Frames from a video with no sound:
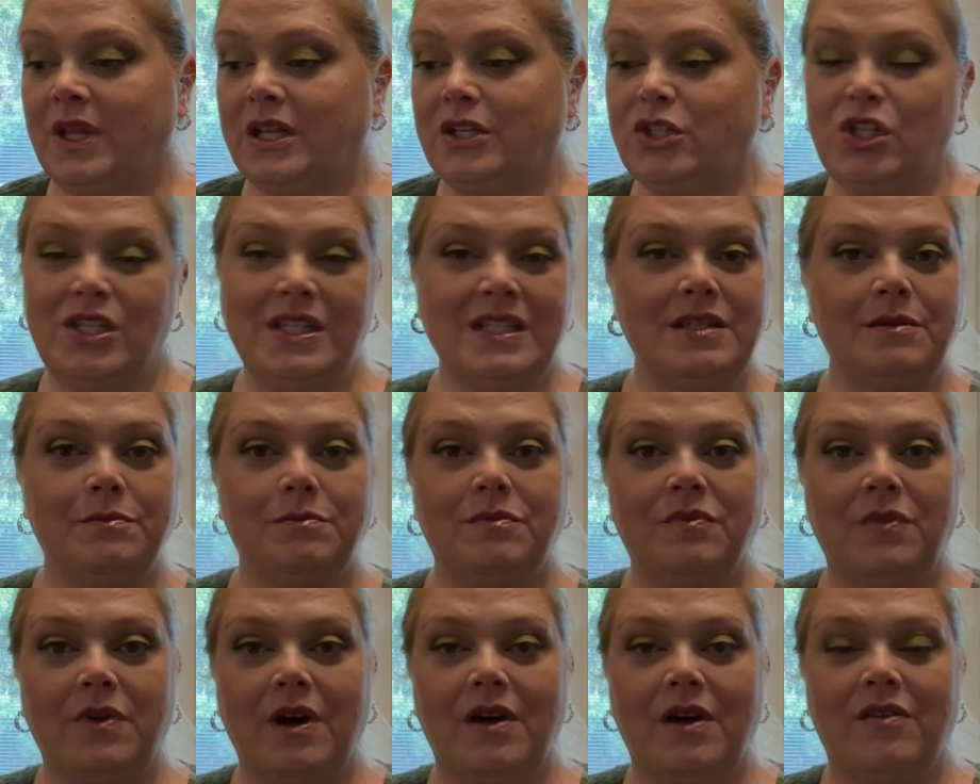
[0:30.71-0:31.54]
just
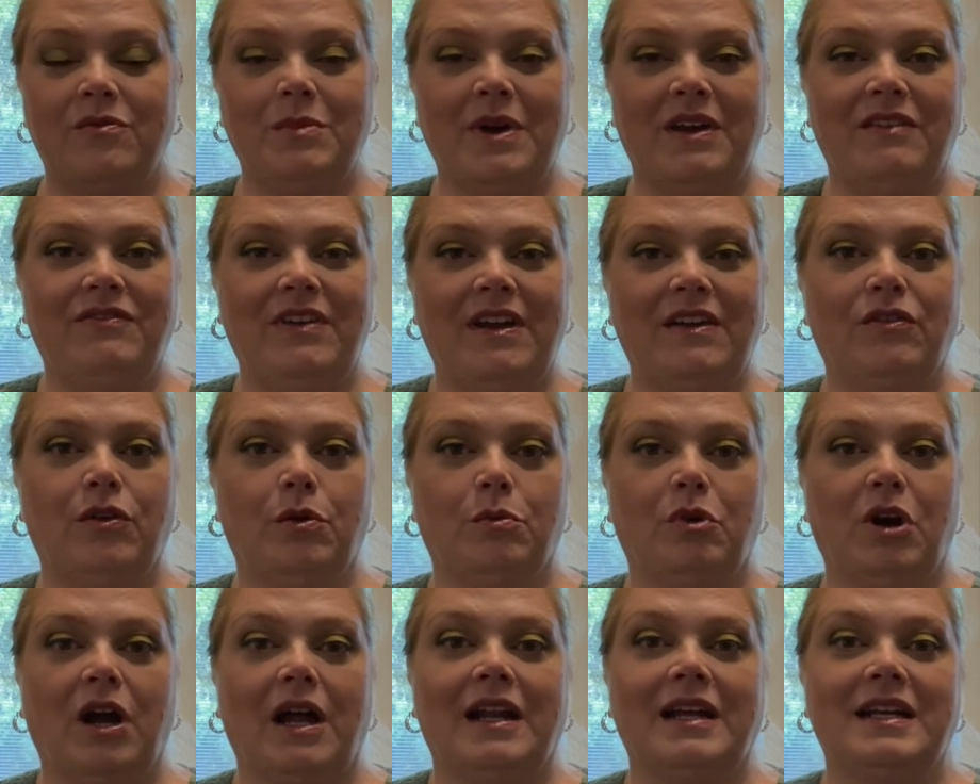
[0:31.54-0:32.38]
some of my favorite
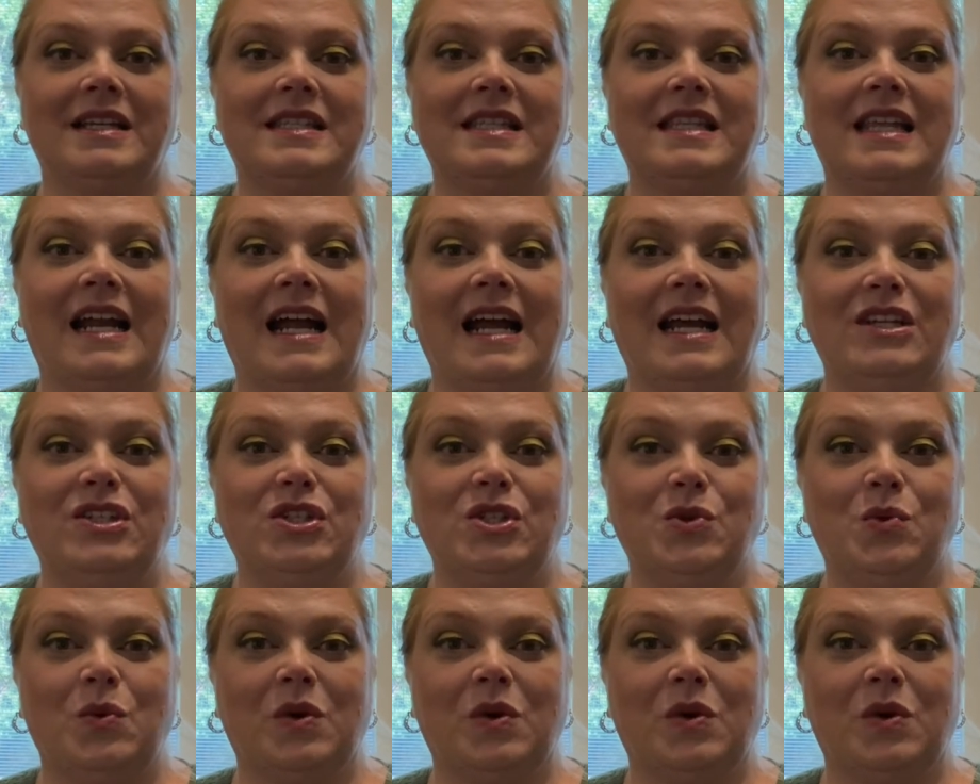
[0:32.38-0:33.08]
products that I do